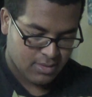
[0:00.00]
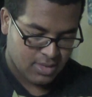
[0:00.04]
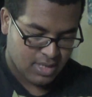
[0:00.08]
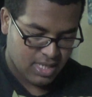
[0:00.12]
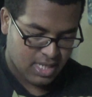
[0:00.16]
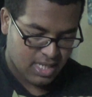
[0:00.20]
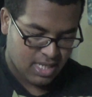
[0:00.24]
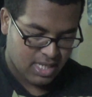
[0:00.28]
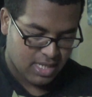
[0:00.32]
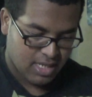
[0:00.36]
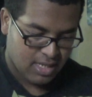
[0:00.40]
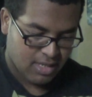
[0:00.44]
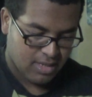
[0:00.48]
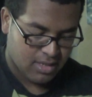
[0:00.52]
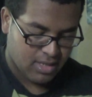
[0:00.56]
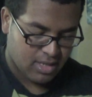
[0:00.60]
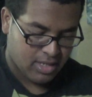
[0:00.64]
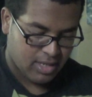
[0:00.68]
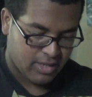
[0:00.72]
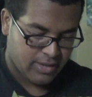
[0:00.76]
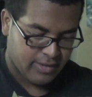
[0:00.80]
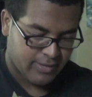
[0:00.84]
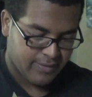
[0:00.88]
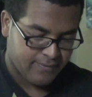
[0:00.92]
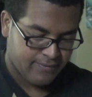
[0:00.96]
And
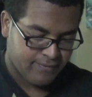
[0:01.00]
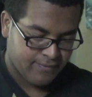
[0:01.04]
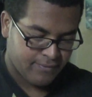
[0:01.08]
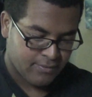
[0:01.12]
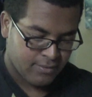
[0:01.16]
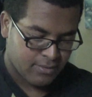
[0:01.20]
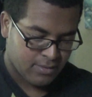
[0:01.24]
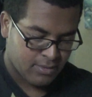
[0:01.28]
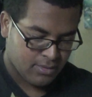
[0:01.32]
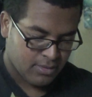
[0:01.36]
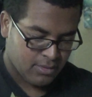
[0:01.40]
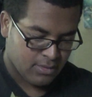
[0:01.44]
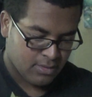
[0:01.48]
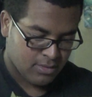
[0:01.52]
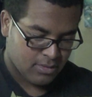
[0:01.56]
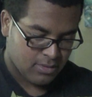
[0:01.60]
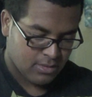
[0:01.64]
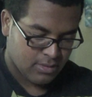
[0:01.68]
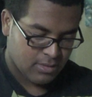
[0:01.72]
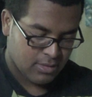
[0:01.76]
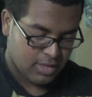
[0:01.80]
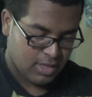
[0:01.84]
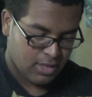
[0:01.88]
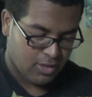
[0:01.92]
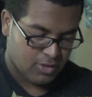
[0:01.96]

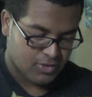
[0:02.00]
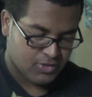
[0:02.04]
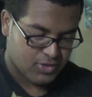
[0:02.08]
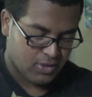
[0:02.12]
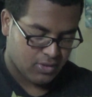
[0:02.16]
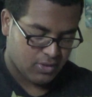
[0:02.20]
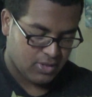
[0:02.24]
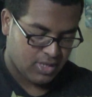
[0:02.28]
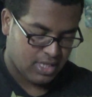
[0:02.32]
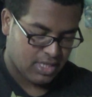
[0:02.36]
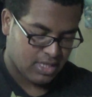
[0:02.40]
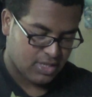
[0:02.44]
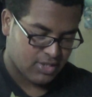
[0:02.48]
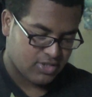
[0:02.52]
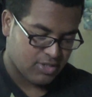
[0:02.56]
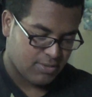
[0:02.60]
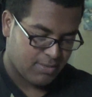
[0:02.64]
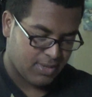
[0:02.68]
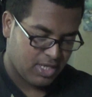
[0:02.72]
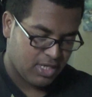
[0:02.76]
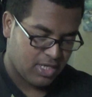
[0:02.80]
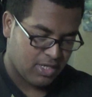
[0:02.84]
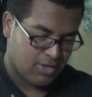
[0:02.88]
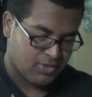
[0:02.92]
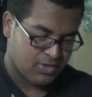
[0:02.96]
he also
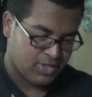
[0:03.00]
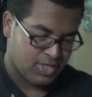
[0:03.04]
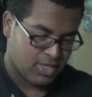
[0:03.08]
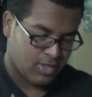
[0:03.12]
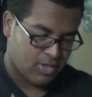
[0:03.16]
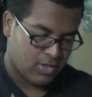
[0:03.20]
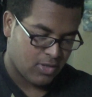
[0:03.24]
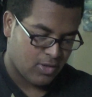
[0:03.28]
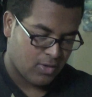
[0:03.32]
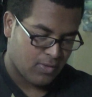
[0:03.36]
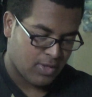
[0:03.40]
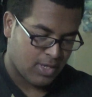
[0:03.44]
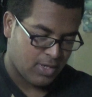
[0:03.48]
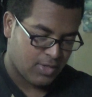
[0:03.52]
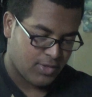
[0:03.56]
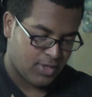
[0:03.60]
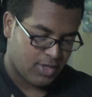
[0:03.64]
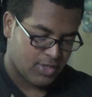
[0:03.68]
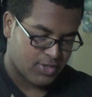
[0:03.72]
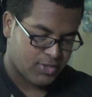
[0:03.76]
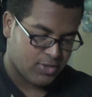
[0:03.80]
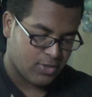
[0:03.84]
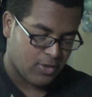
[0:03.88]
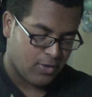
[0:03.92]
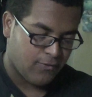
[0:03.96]
somebody yells out, "Oh well,
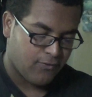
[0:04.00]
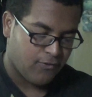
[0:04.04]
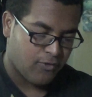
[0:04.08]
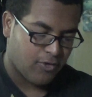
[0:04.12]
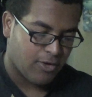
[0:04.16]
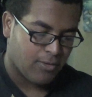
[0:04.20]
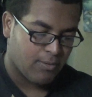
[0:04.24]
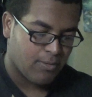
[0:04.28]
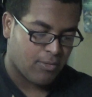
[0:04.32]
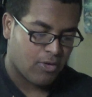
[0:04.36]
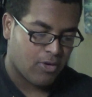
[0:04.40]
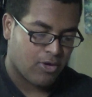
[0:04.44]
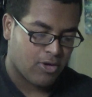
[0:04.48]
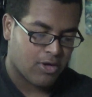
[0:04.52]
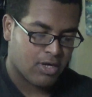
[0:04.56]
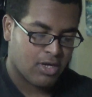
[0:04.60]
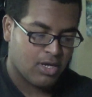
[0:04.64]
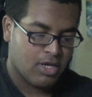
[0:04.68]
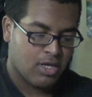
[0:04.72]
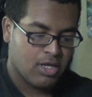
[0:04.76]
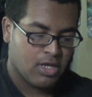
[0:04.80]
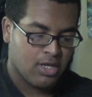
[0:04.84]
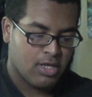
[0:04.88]
there's still 4 more."